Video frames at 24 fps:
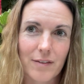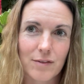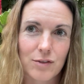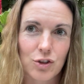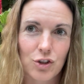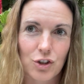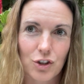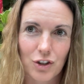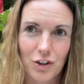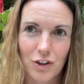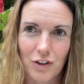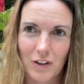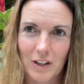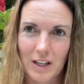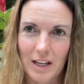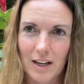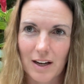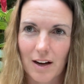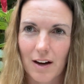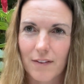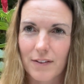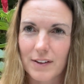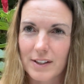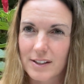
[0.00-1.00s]

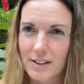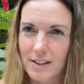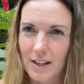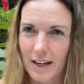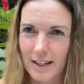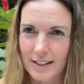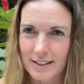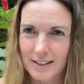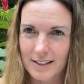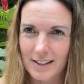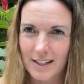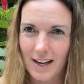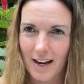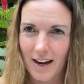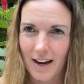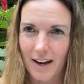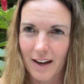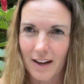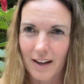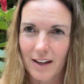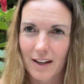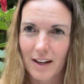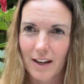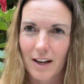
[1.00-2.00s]
journaling on this
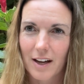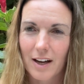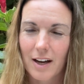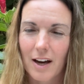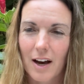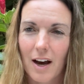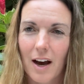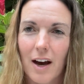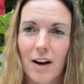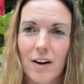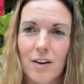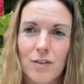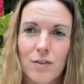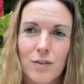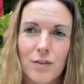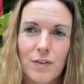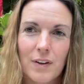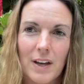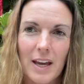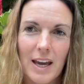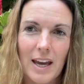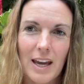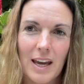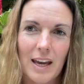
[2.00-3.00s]
idea of
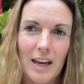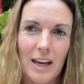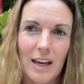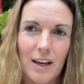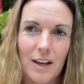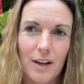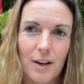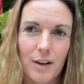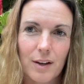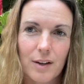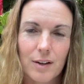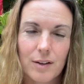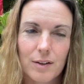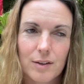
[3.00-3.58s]
a